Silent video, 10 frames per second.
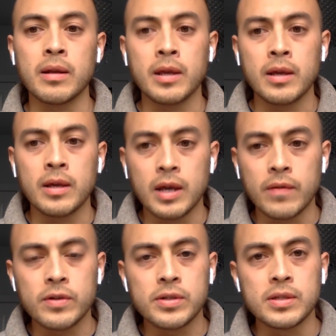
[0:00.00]
And
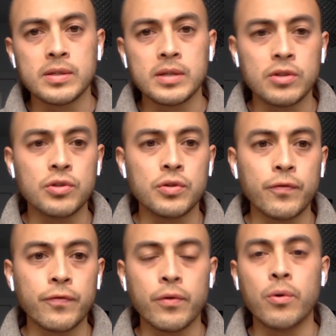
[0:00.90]
ever since
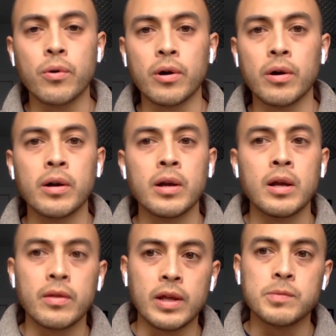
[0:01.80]
issue
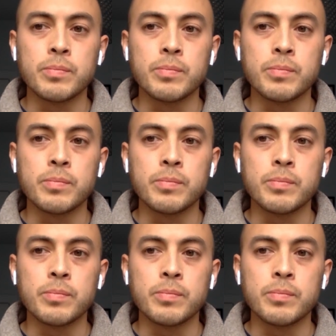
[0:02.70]
4,